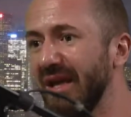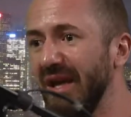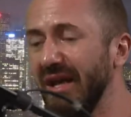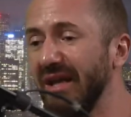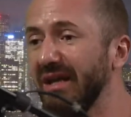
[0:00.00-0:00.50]

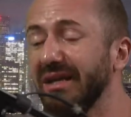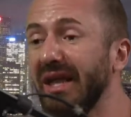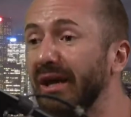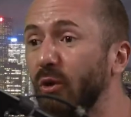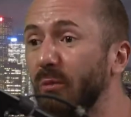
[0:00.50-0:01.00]
And it's
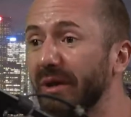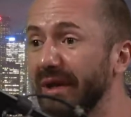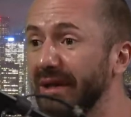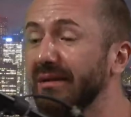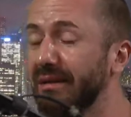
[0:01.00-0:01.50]
not
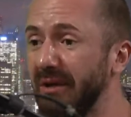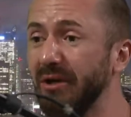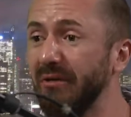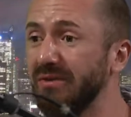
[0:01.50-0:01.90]
normalized. Speaking of